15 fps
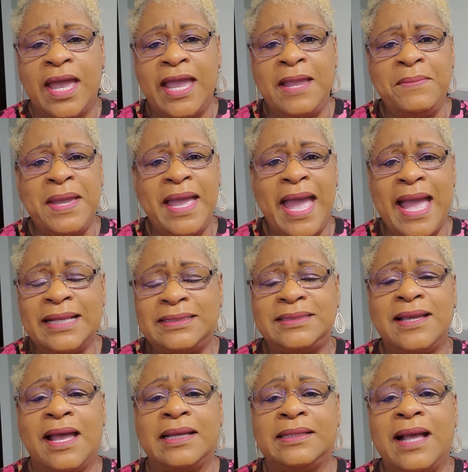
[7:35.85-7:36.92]
amen, ask
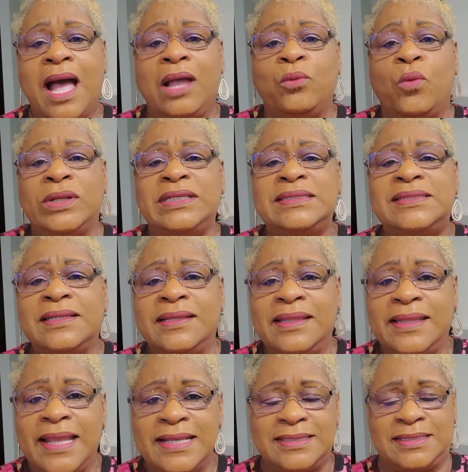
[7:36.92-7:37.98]
God, God, what is the
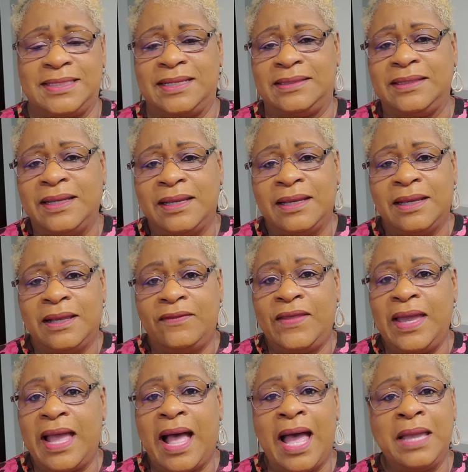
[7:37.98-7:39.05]
lesson
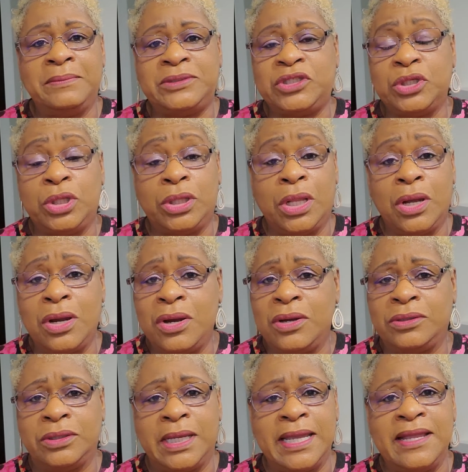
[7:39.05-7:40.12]
that I'm to
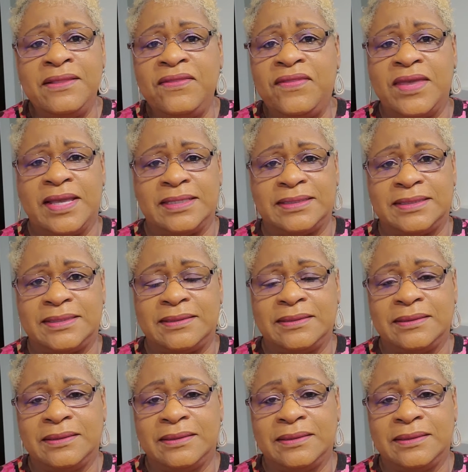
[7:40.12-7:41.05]
learn in this?